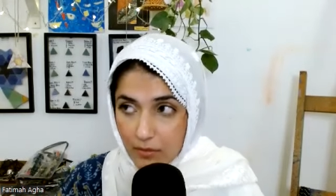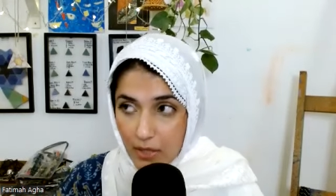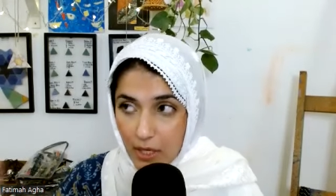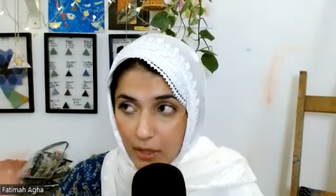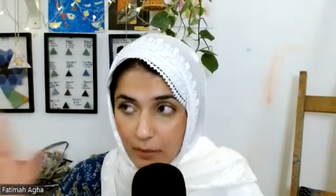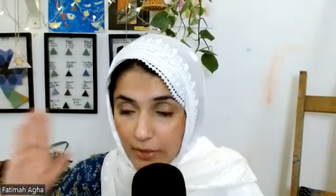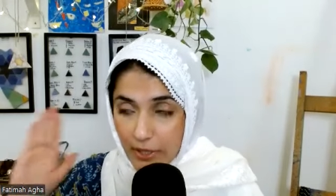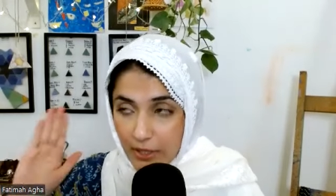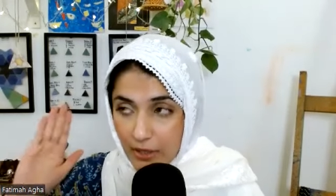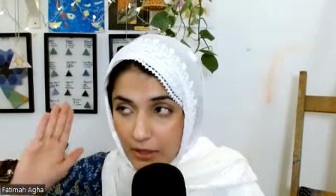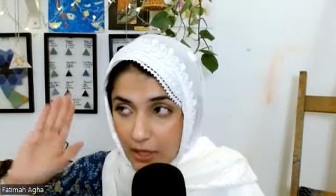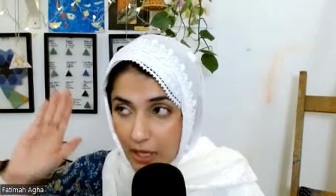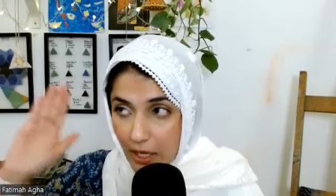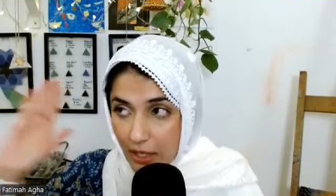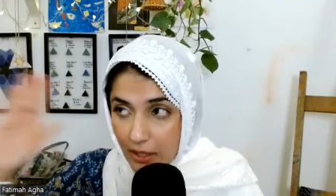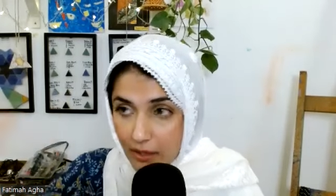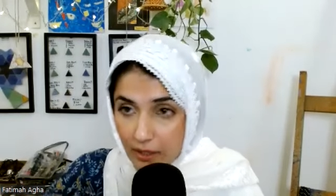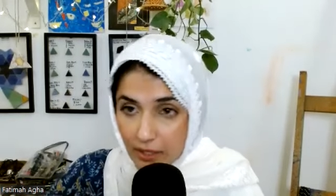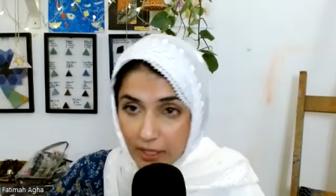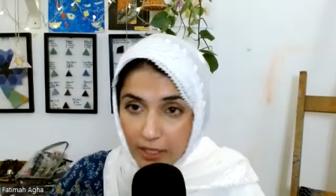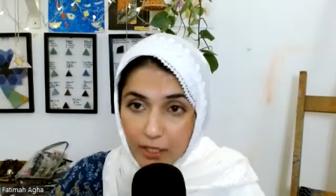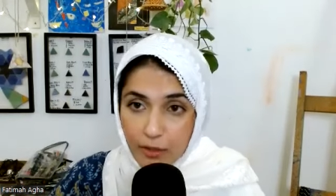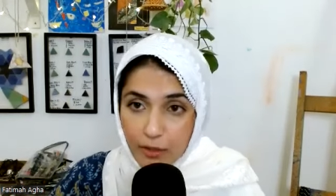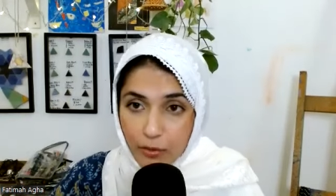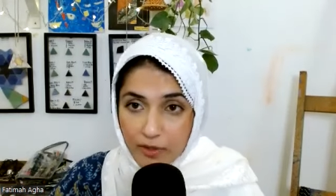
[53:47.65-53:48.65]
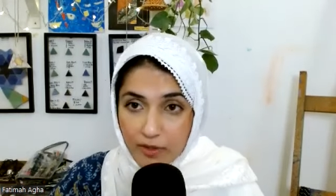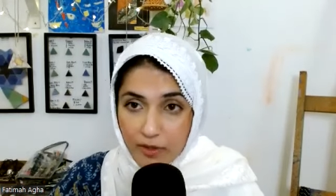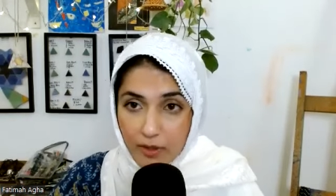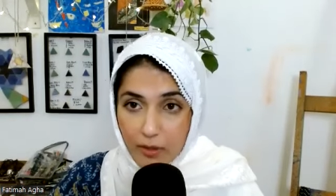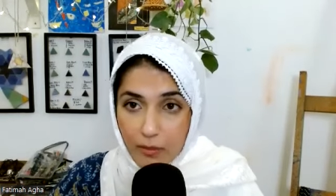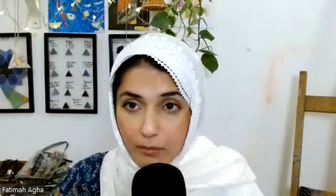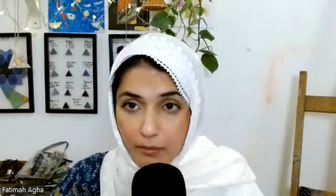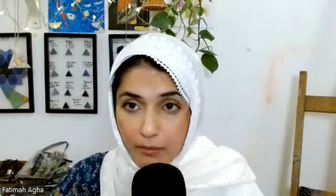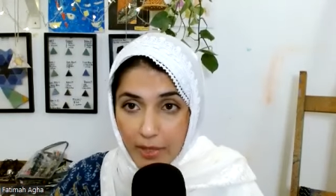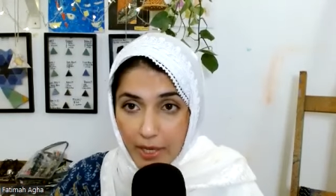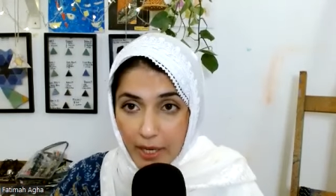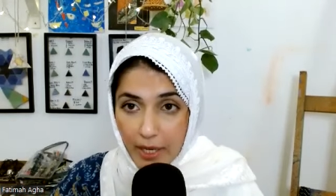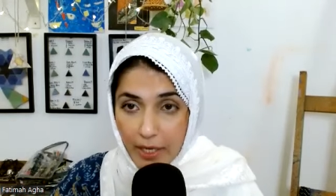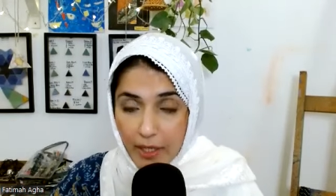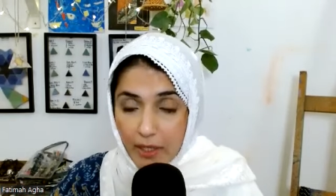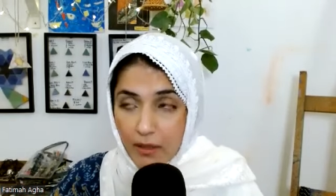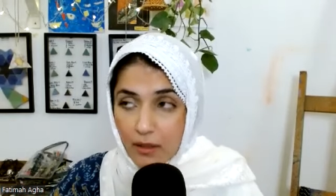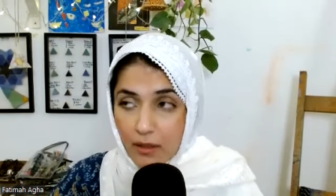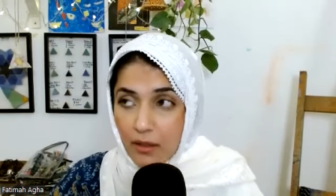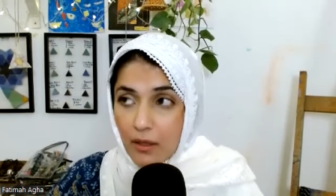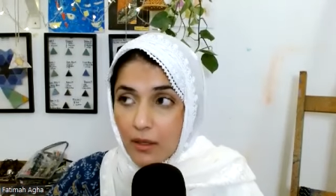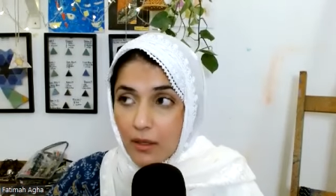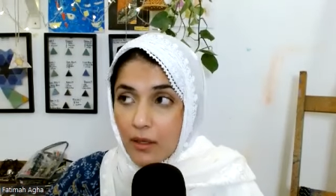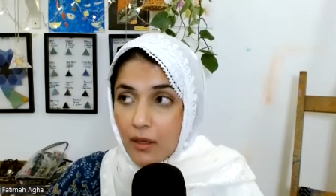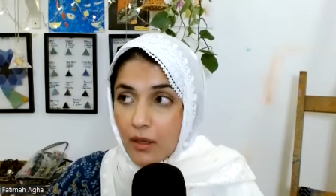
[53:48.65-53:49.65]
i mean until he was in
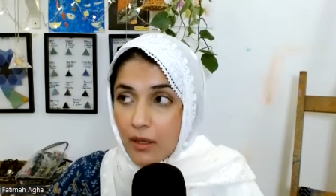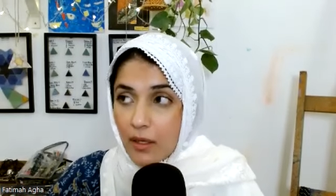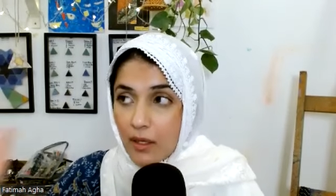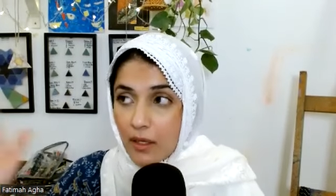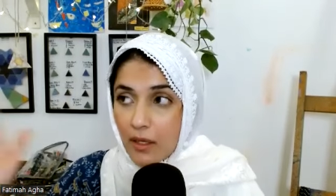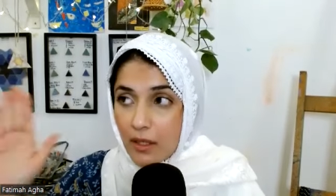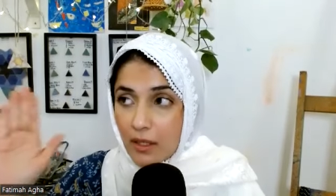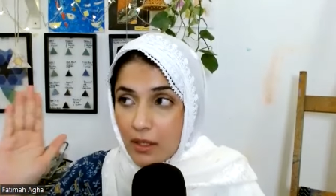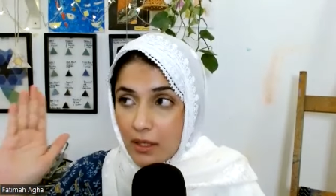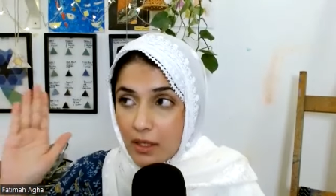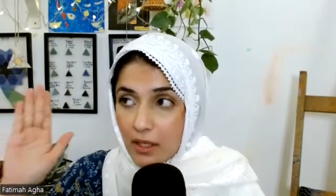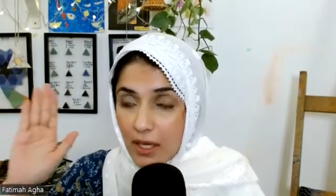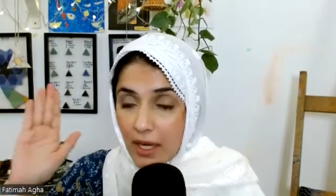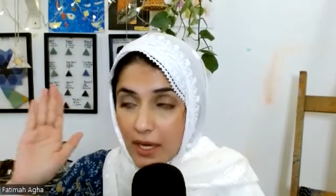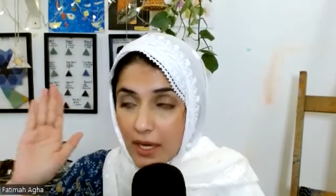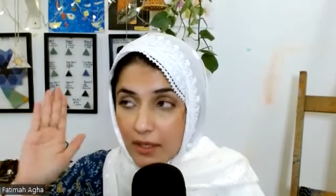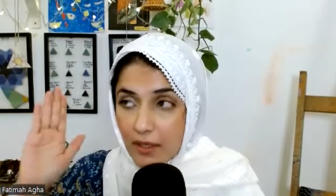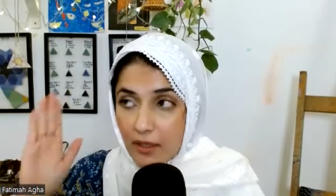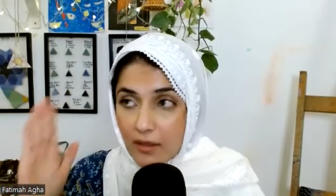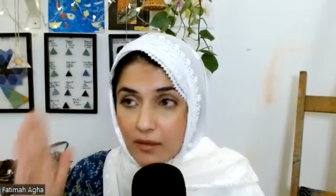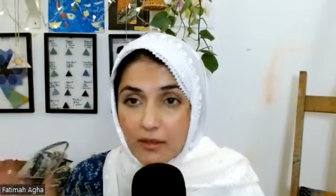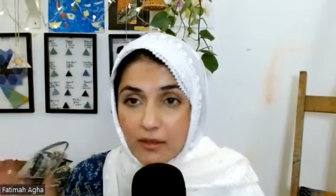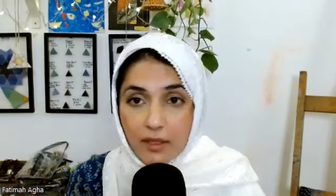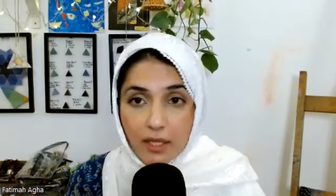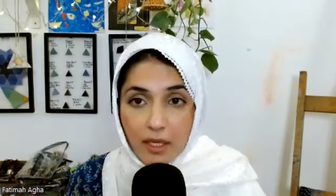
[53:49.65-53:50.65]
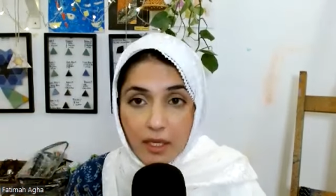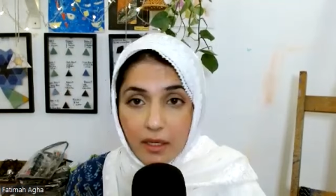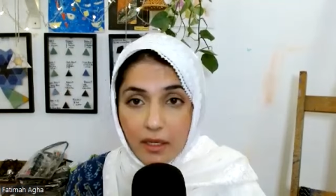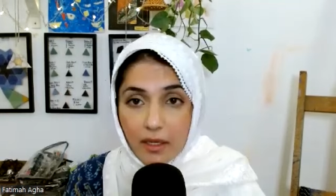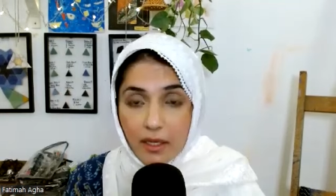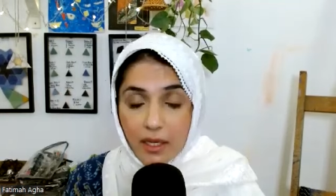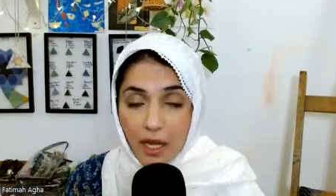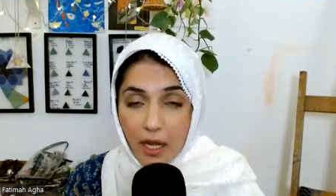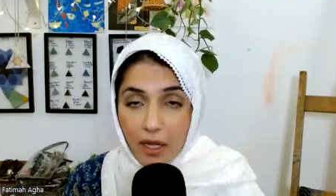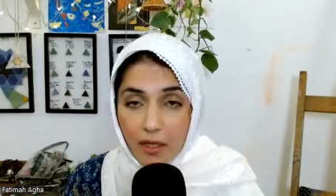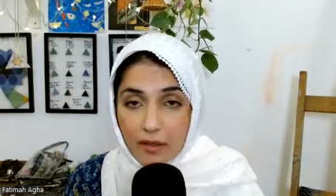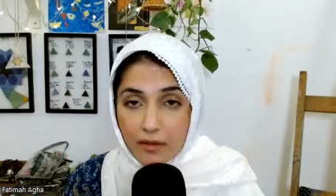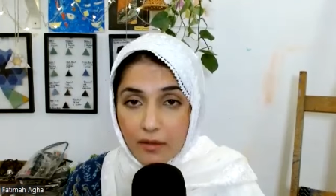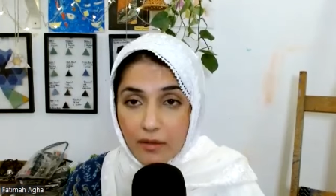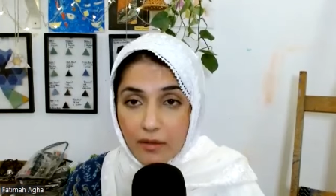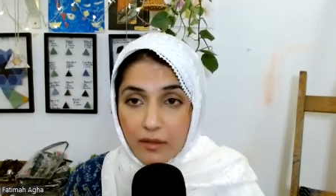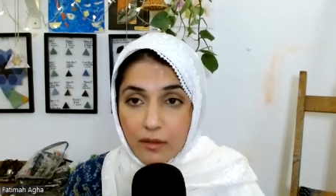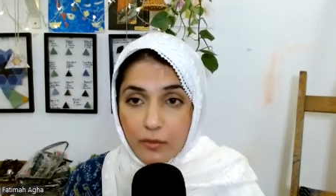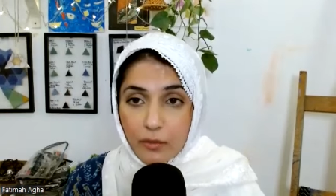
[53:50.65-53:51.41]
bed he had these thick glasses.